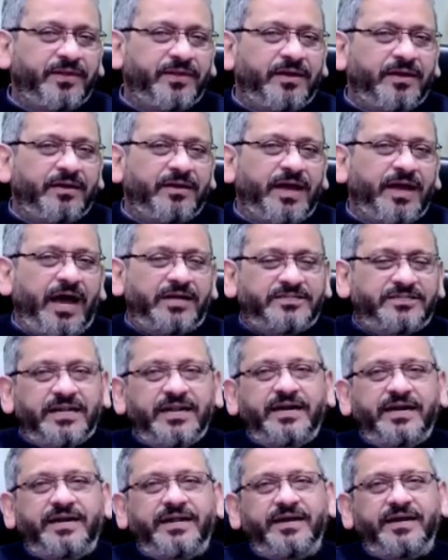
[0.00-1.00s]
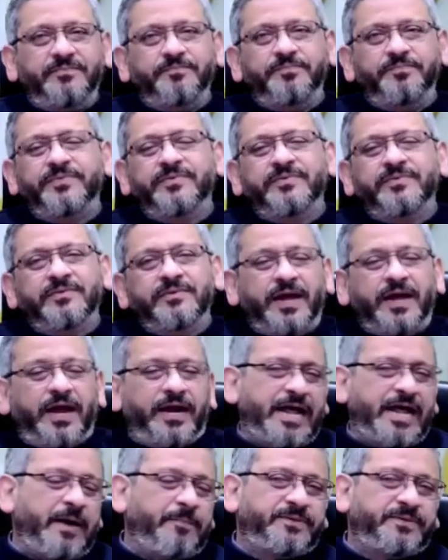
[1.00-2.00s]
agility,
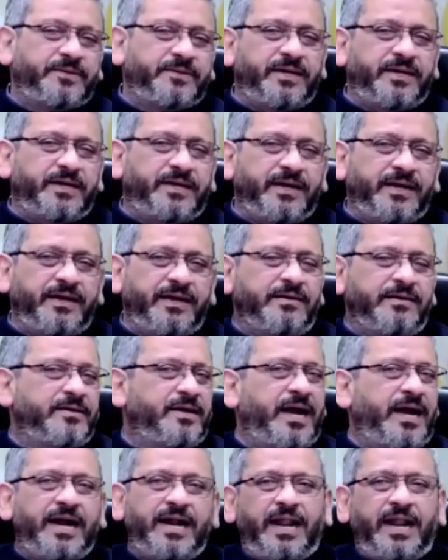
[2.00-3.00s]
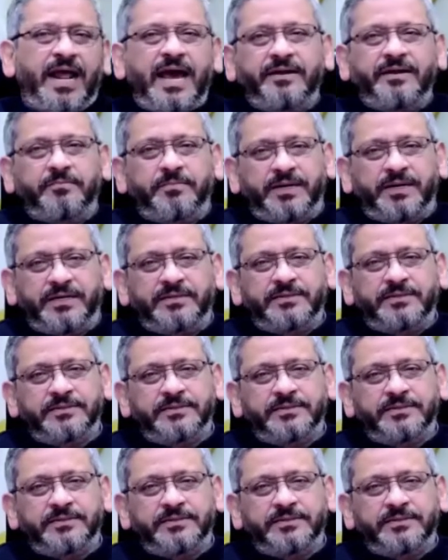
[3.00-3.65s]
adaptability, and alignment.